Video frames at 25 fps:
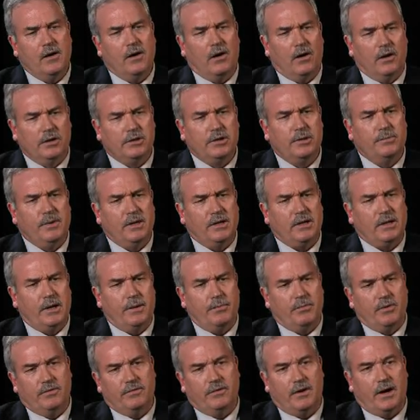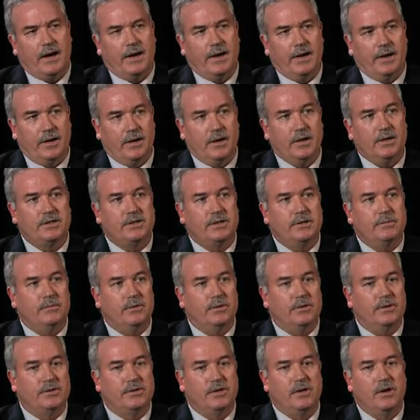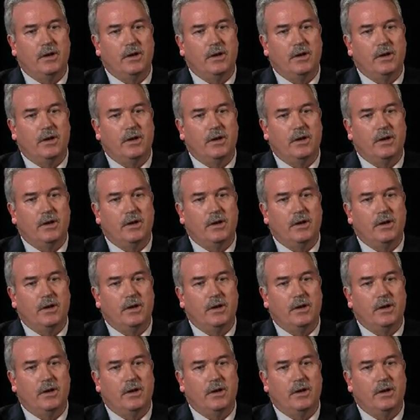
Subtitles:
ultimately providing customers